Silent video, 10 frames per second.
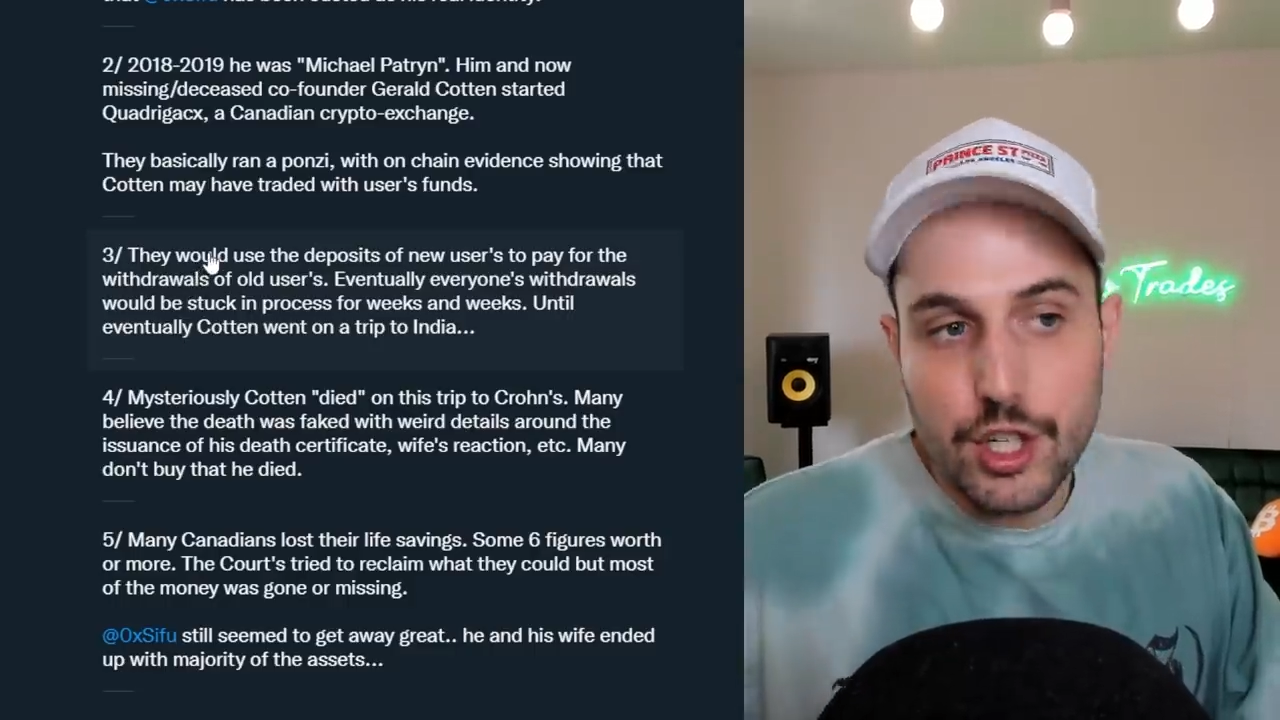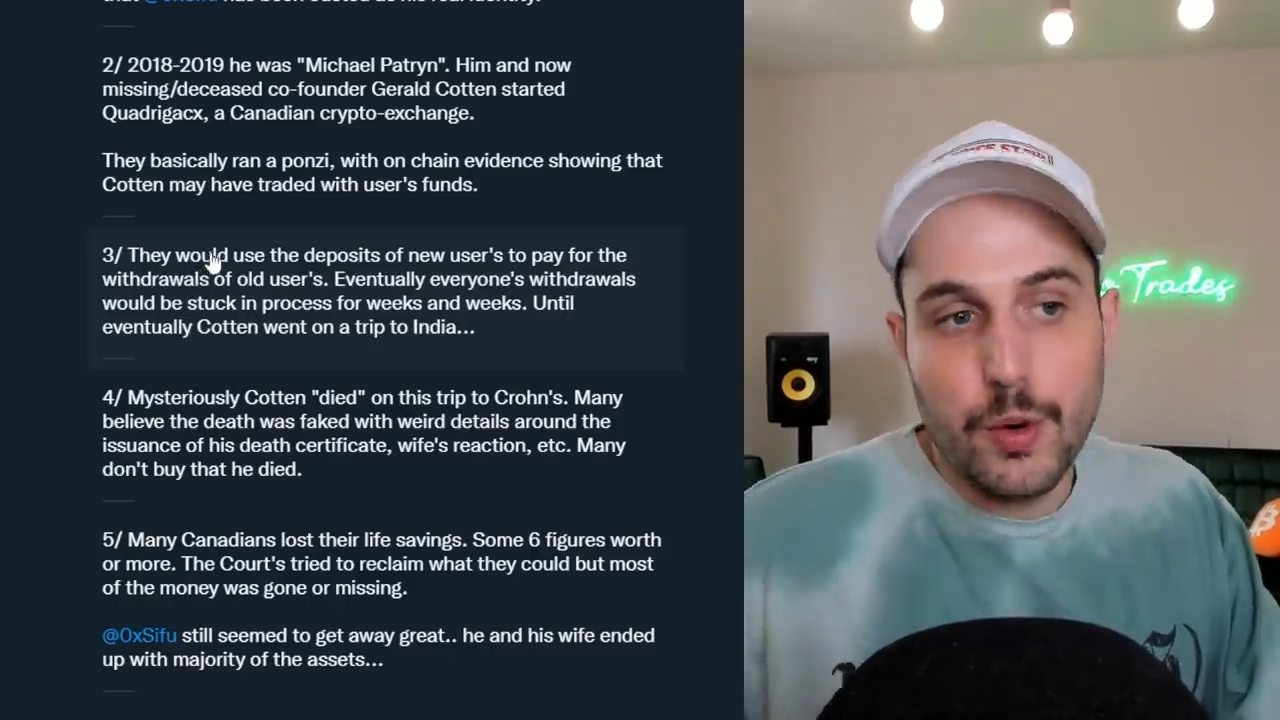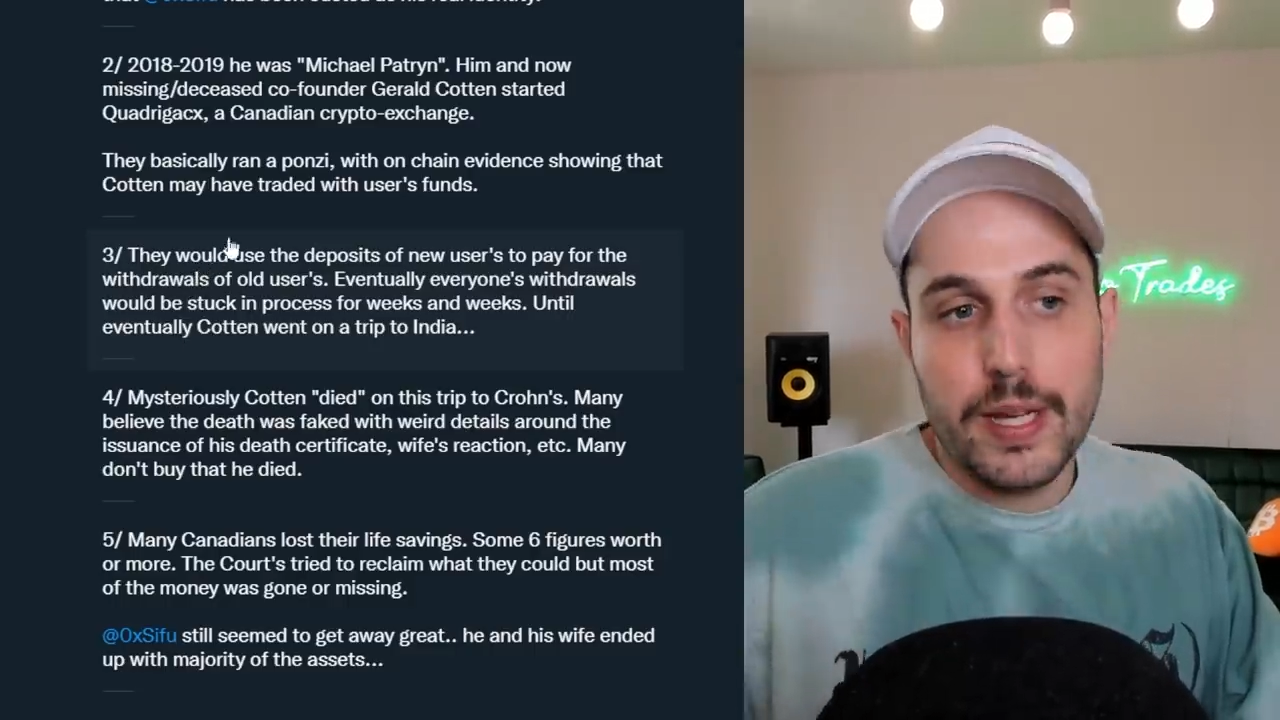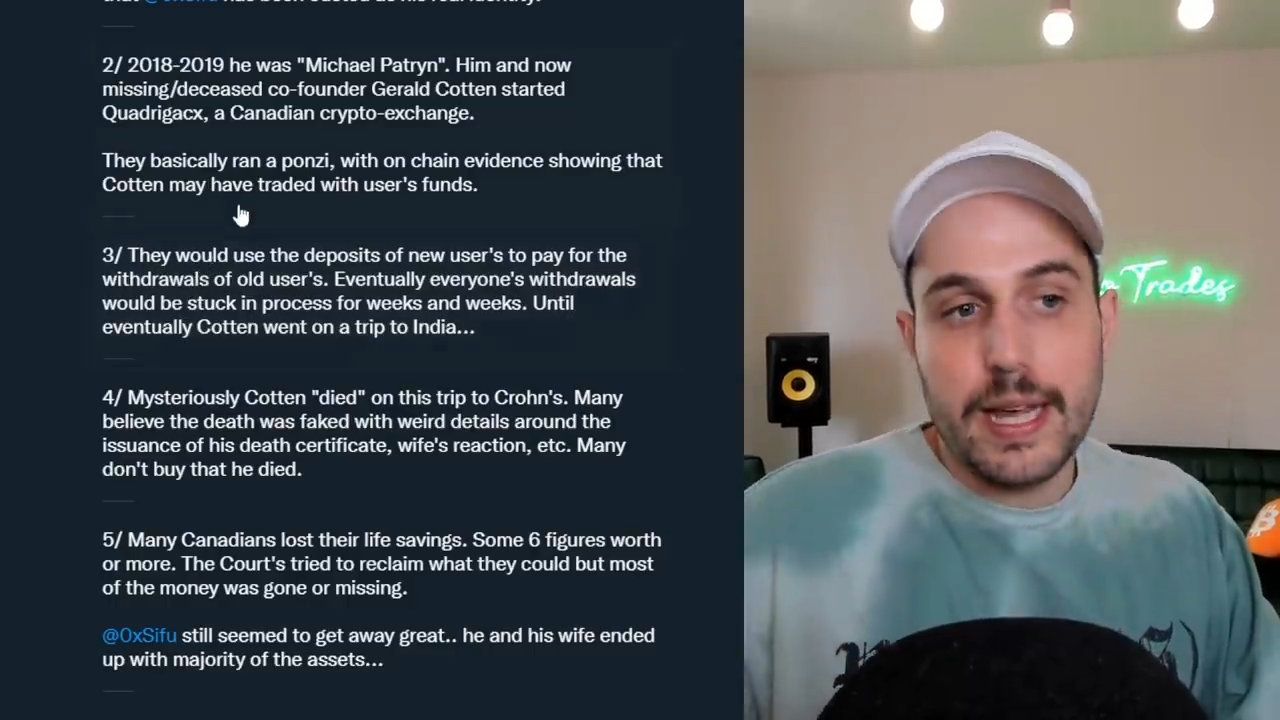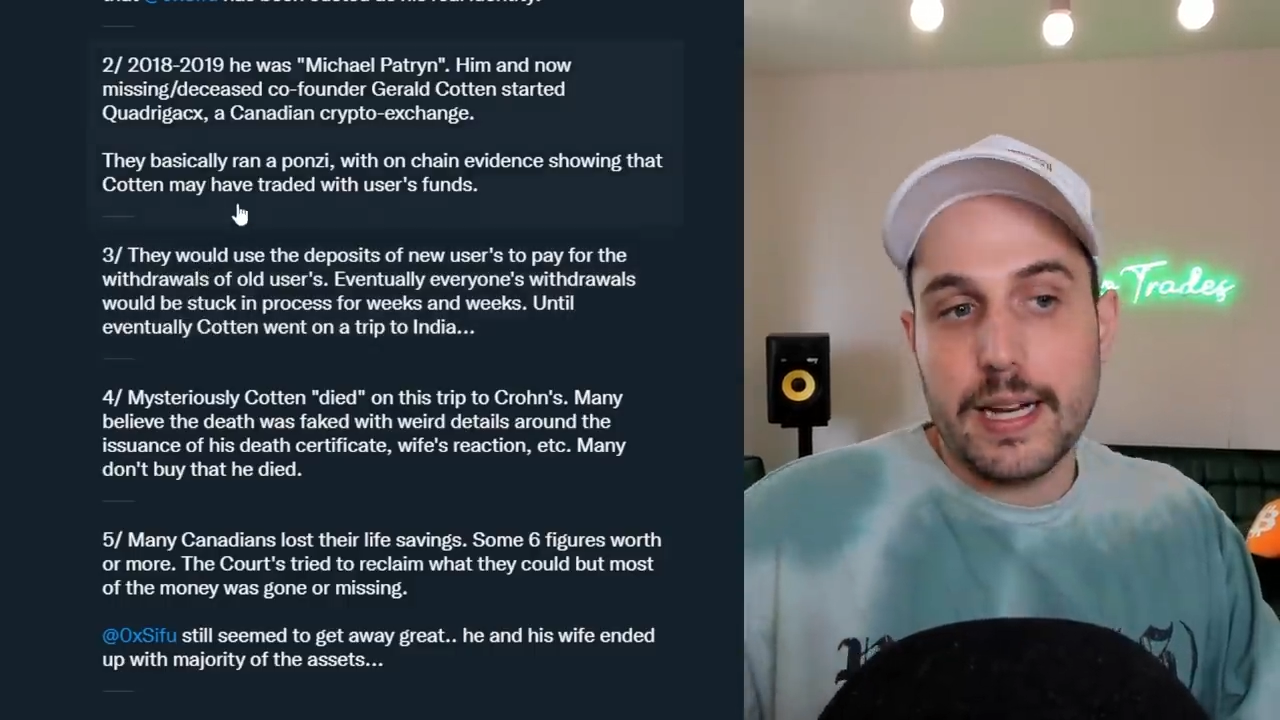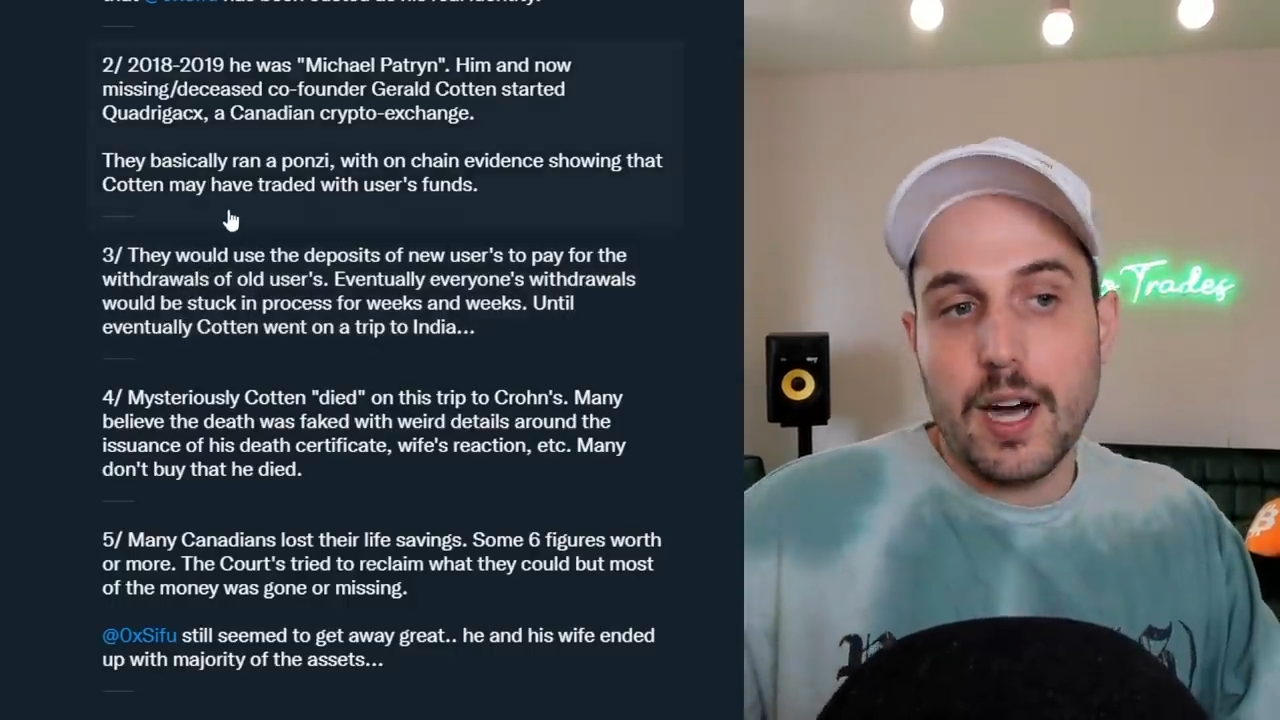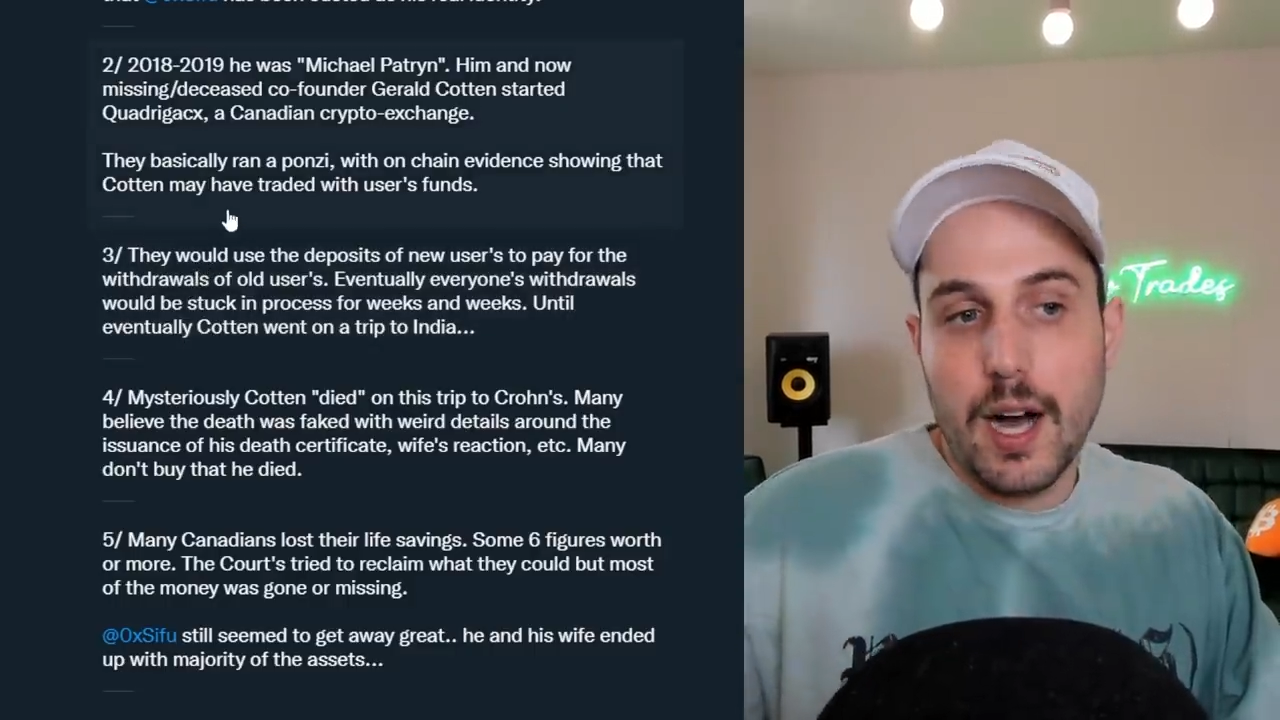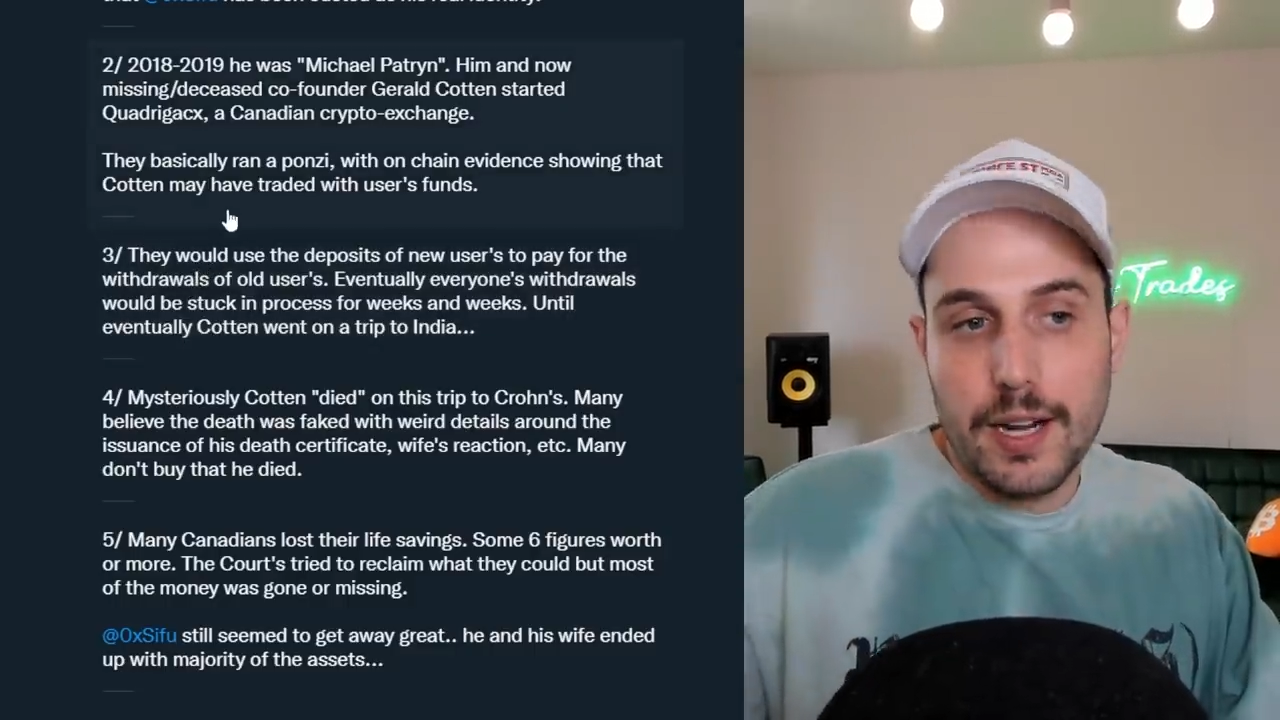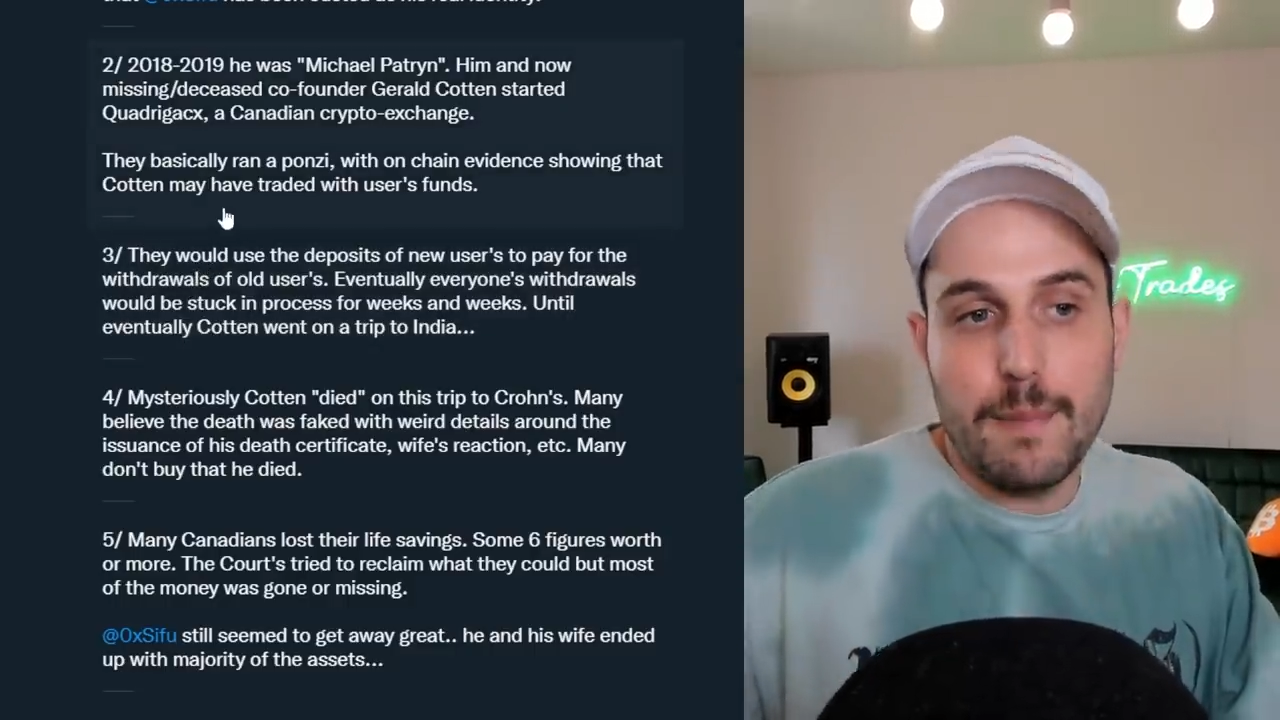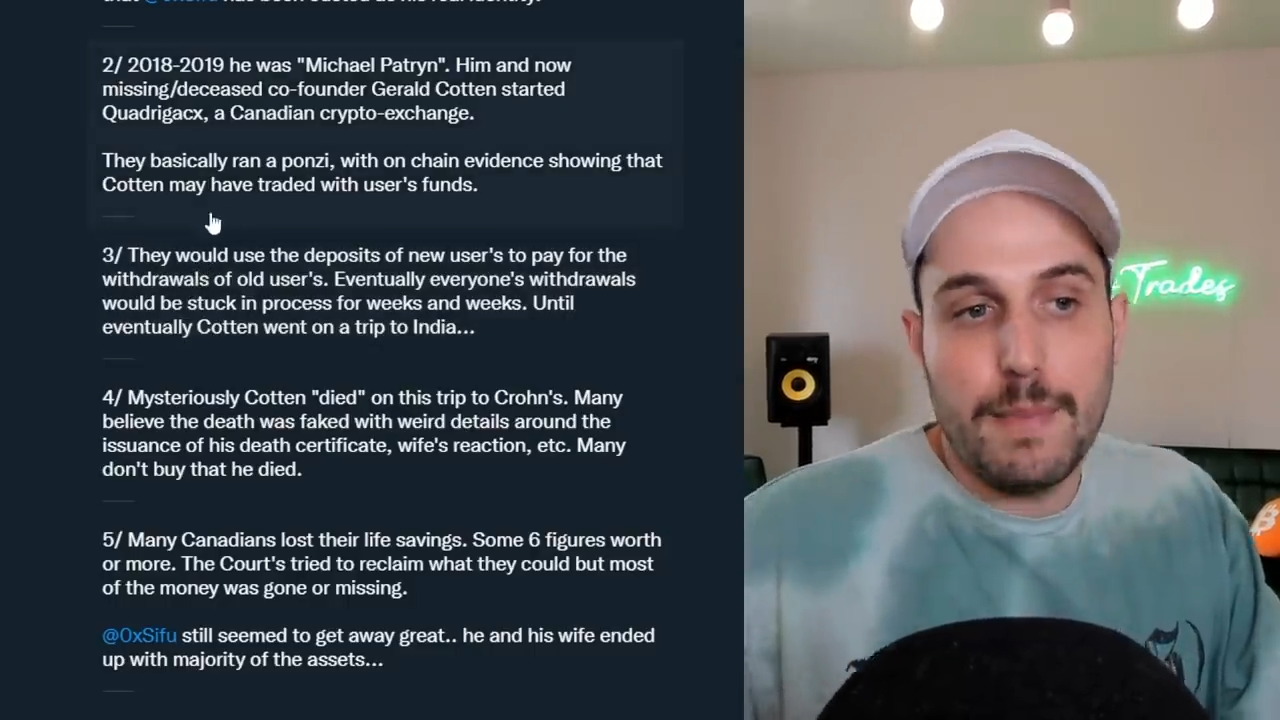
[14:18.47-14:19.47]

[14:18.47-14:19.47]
showing that Cotten